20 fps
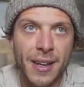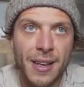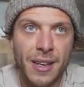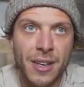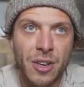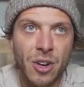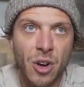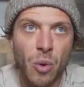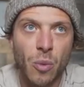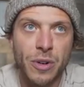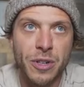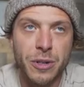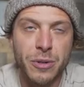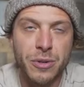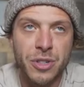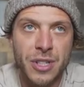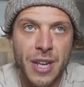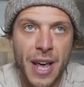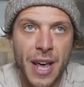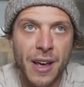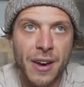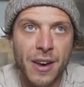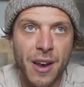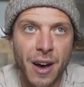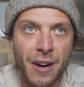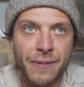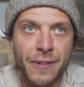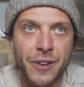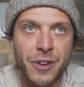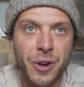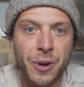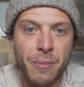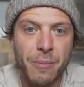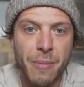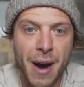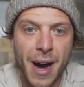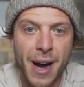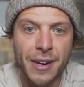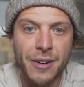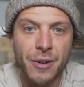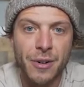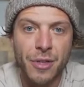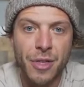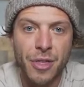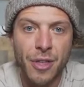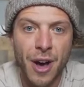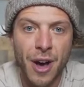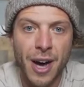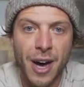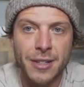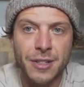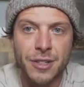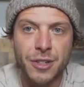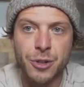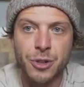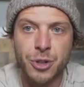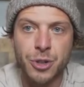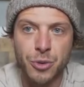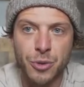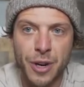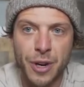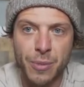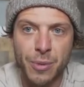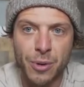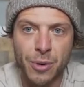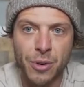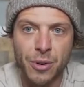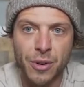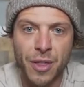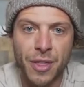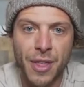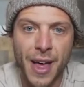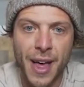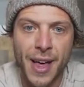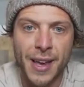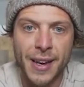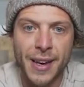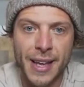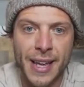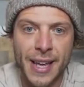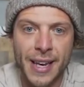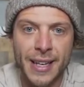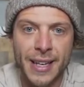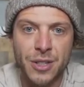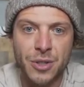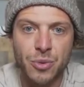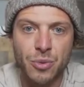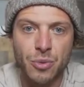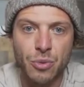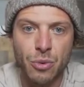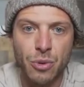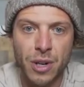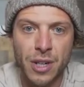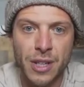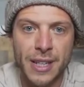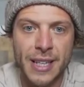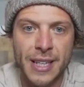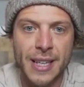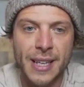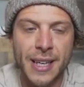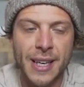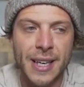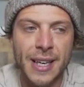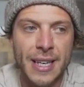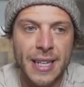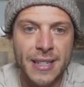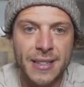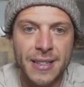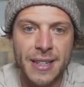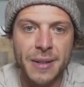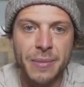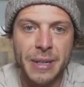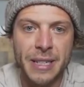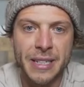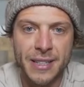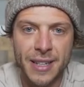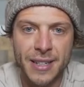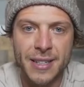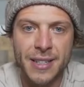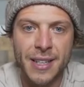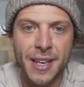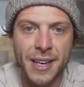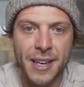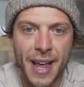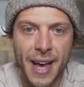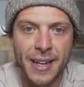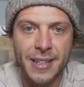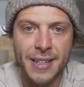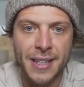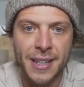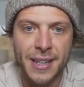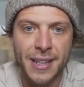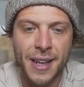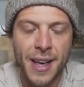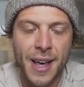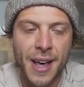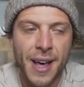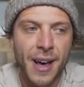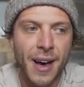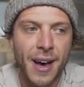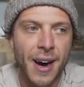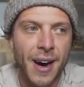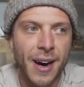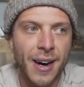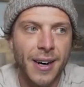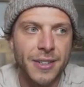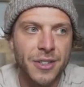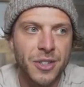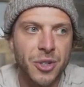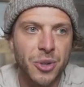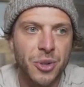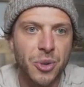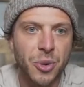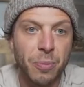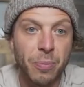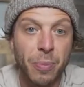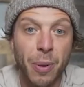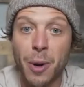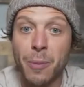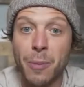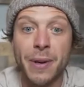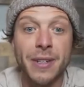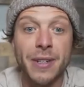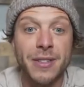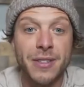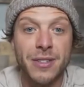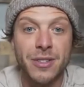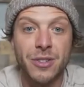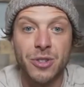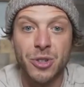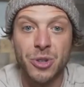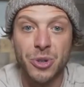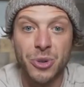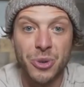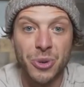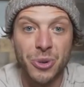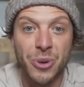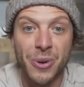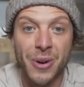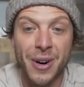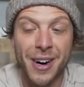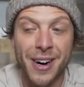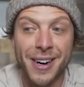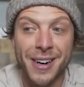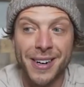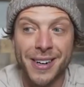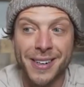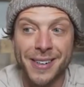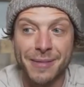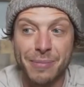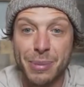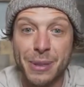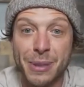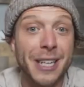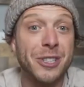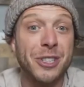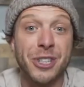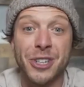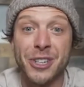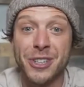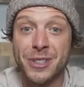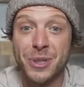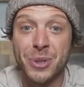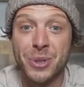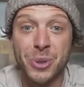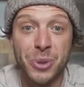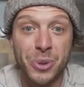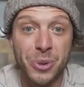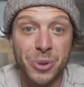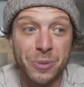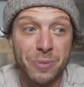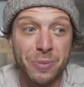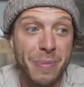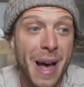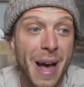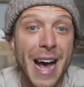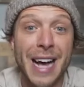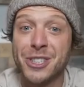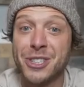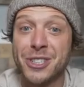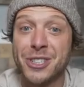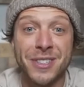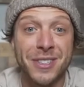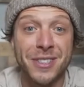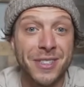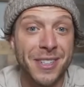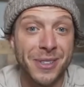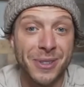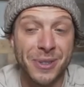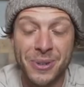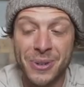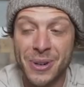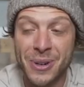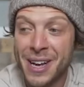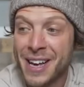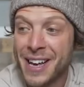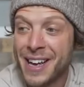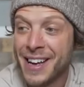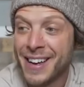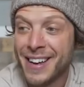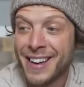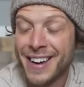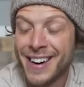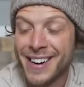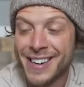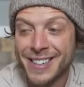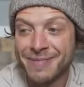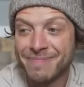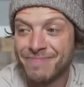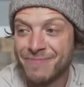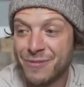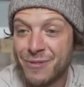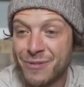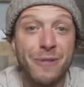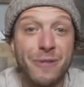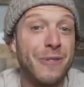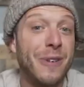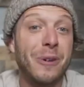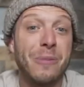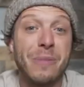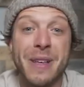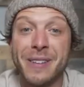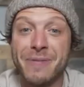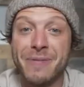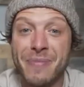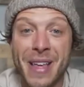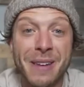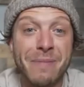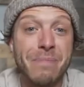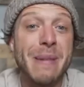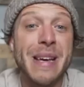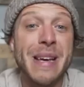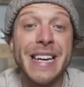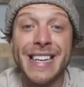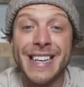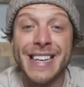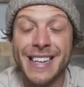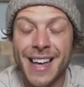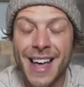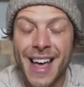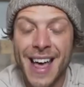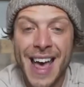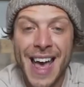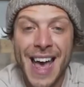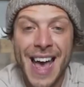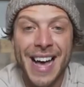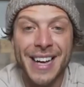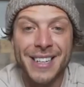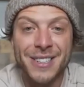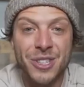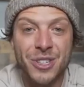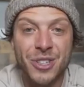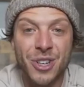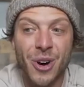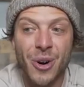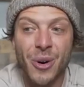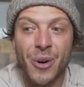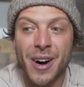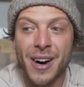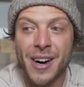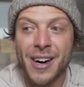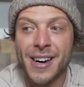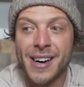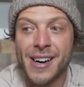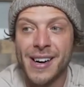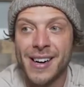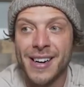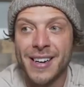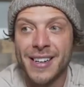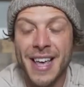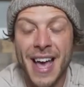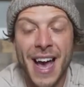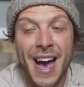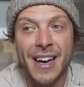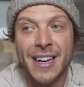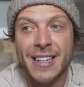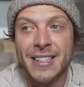you know, when you stay enough in your mind, your thoughts, your cerebral, then it is really easy to be disconnected uh, to purpose, to uh, pleasure, to passions, to um, fulfillment and meaning. And so, uh, yeah,